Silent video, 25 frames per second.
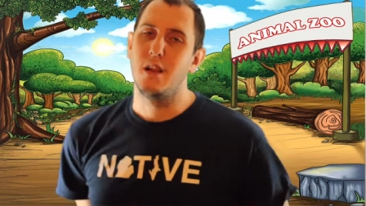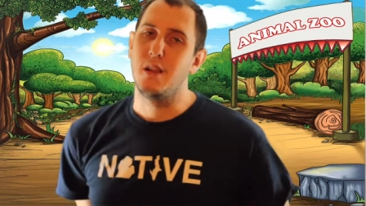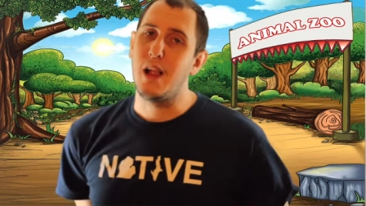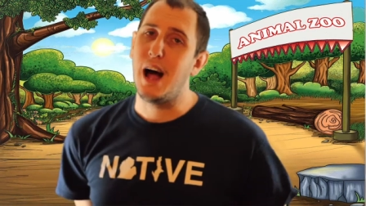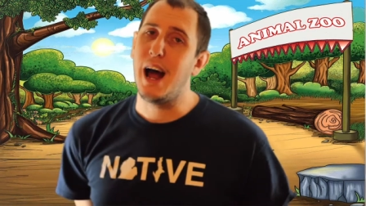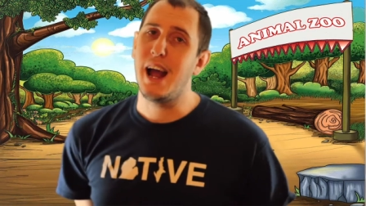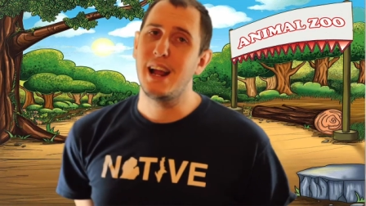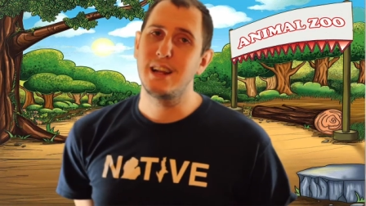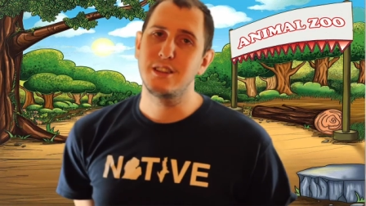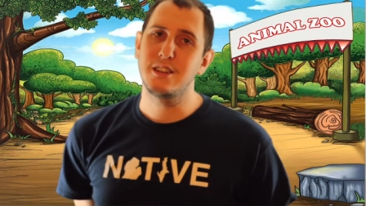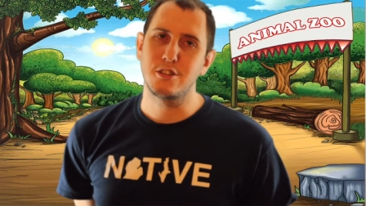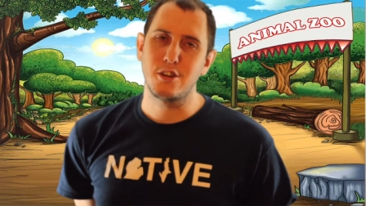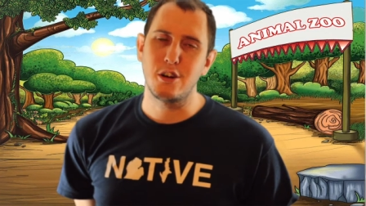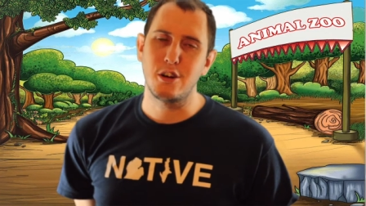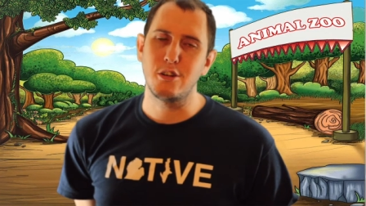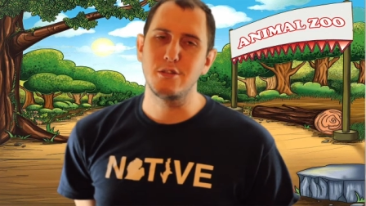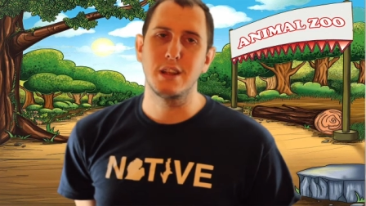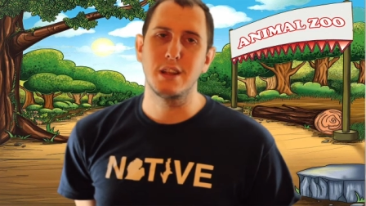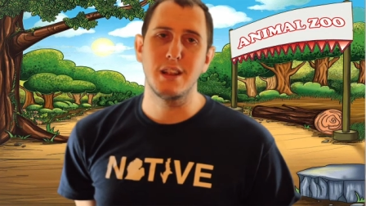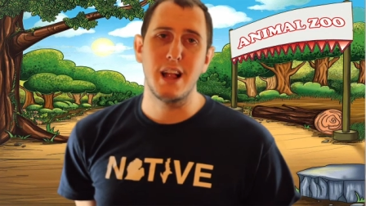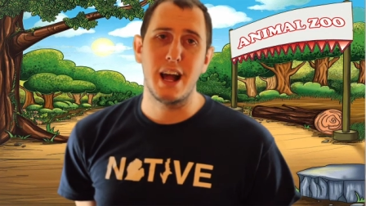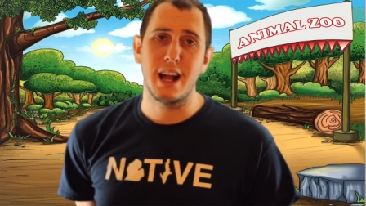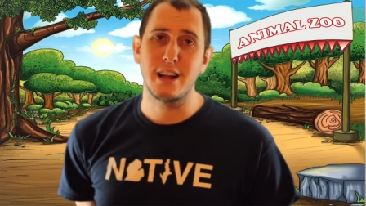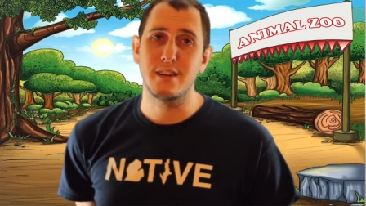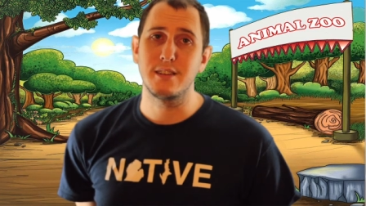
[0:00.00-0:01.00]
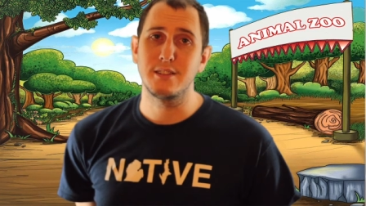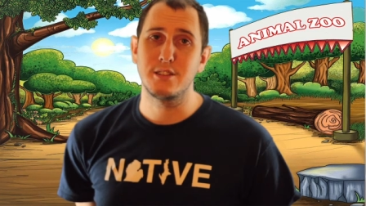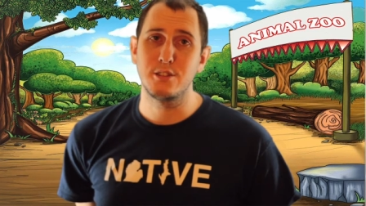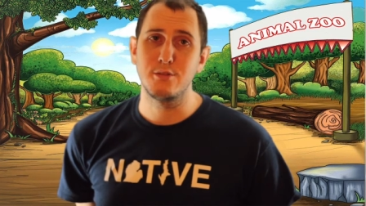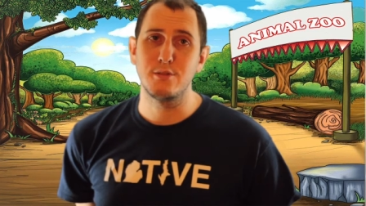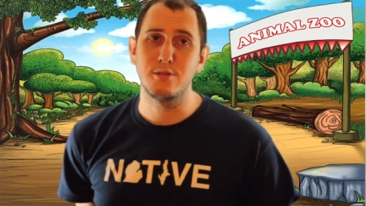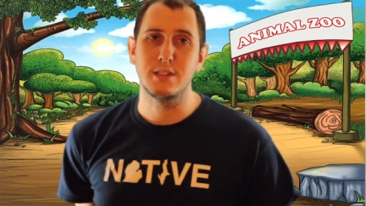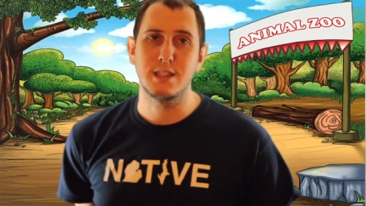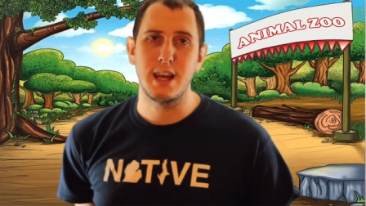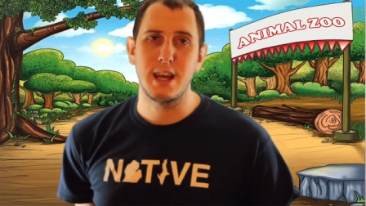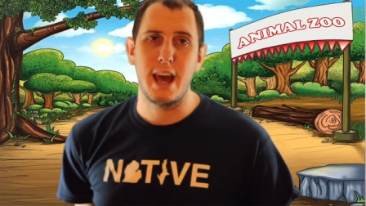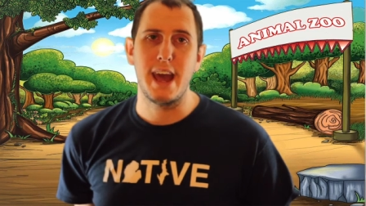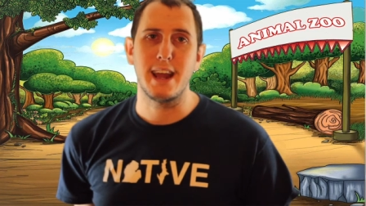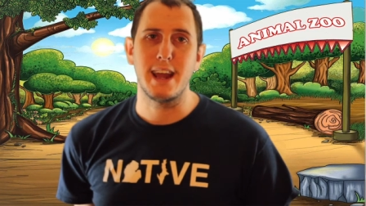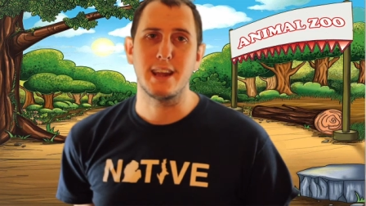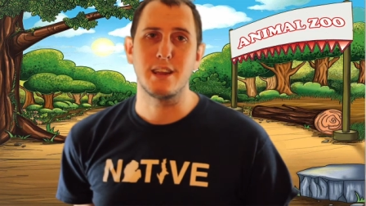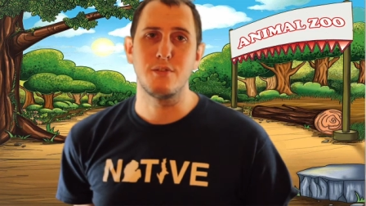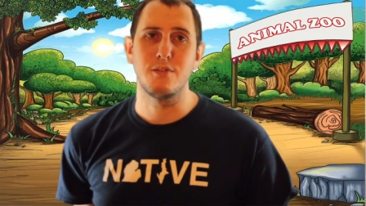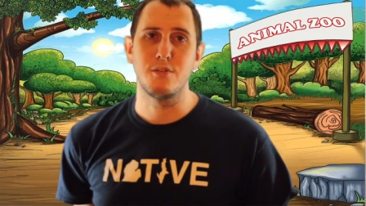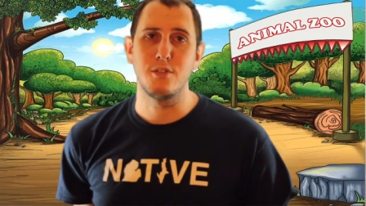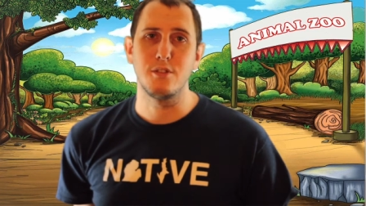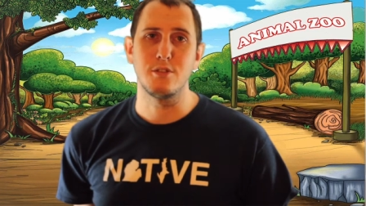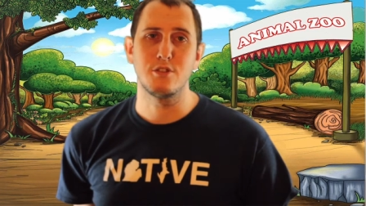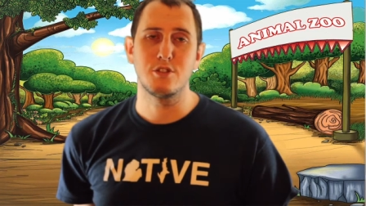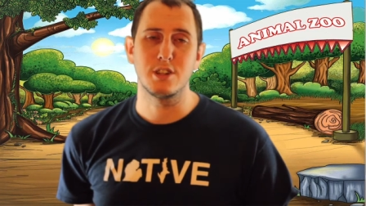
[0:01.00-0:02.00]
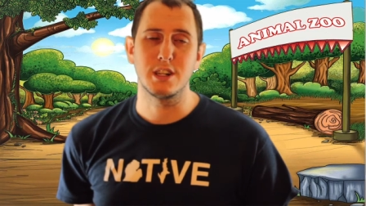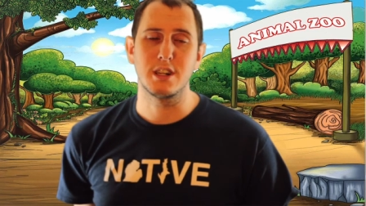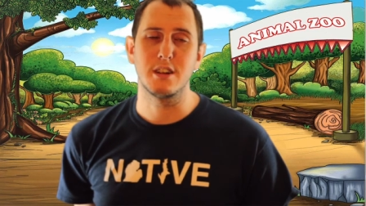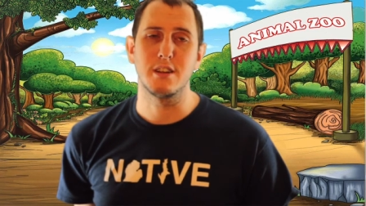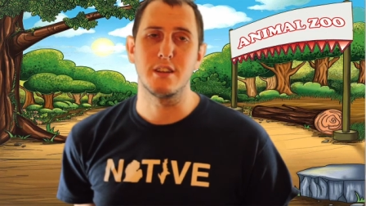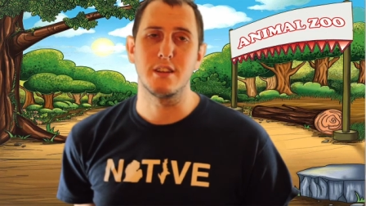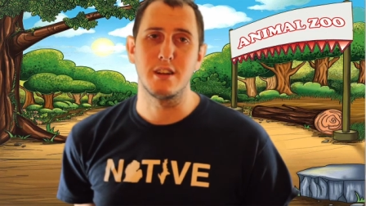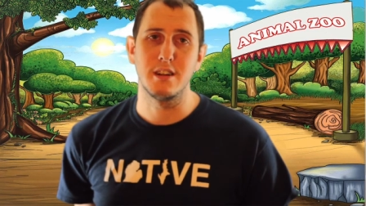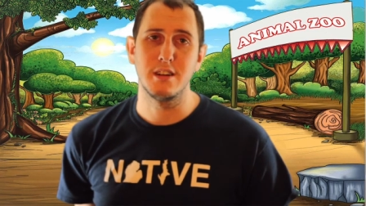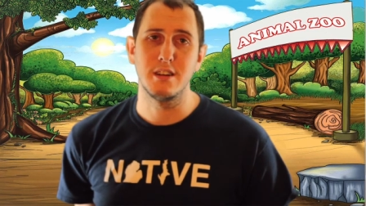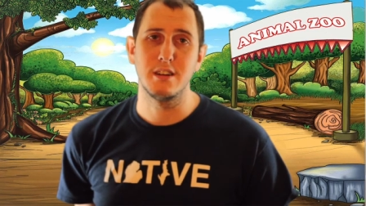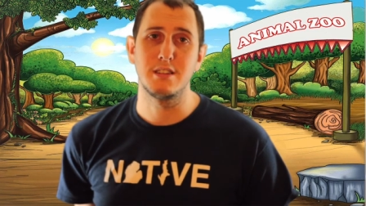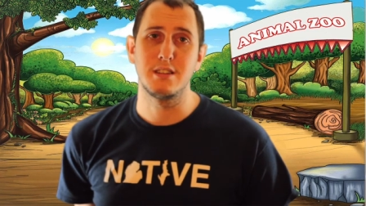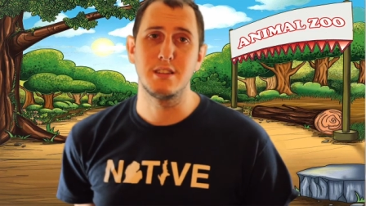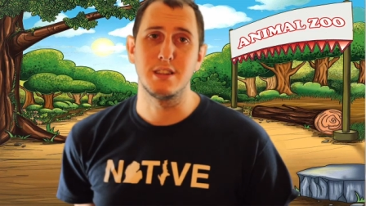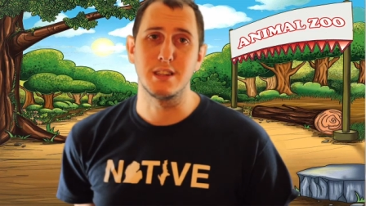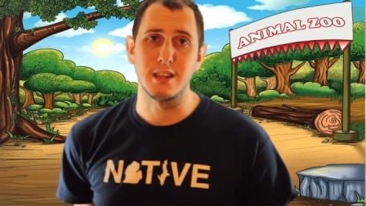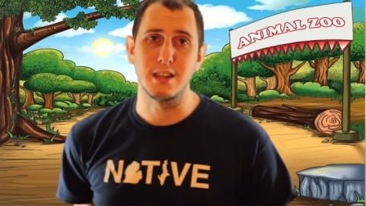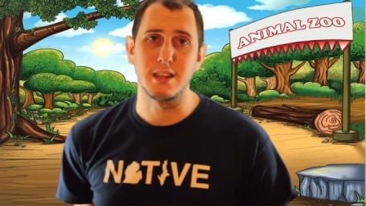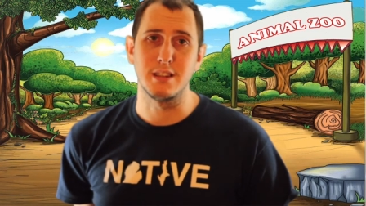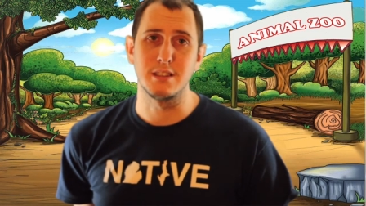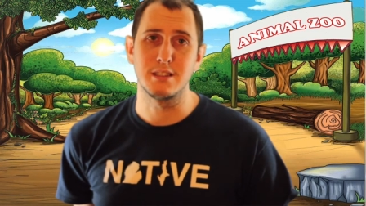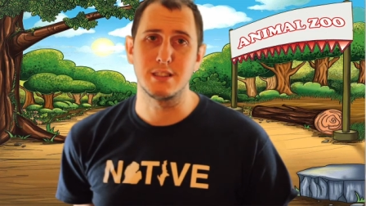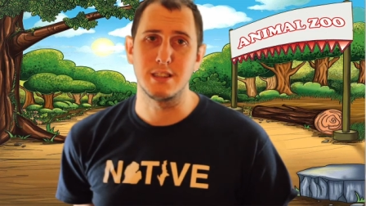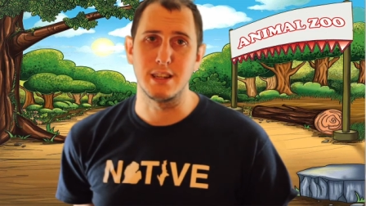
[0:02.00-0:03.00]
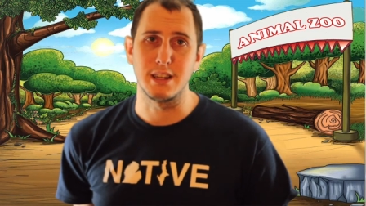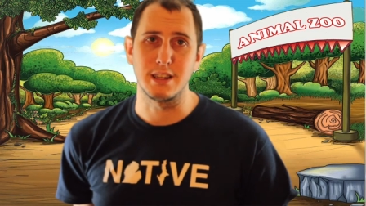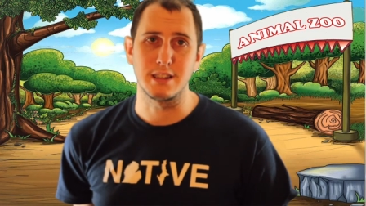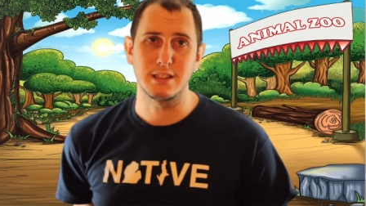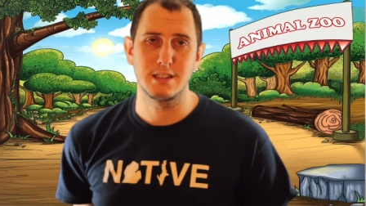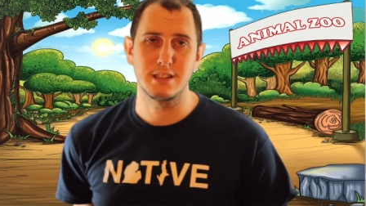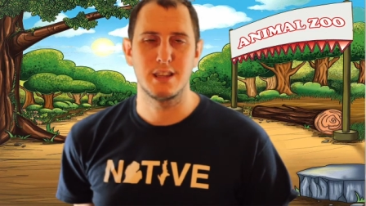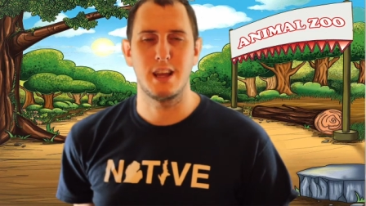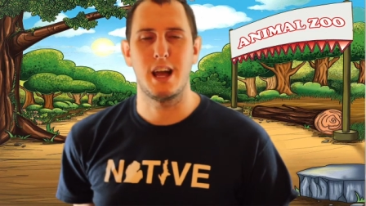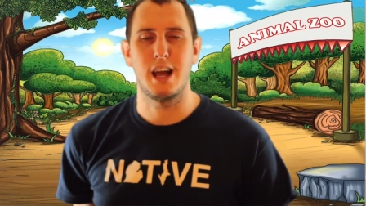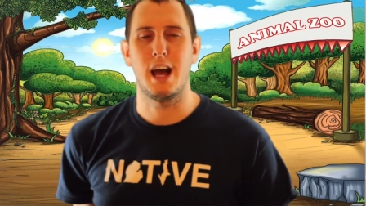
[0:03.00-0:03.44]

Lions are only likely to attack if you trigger their hunting instincts.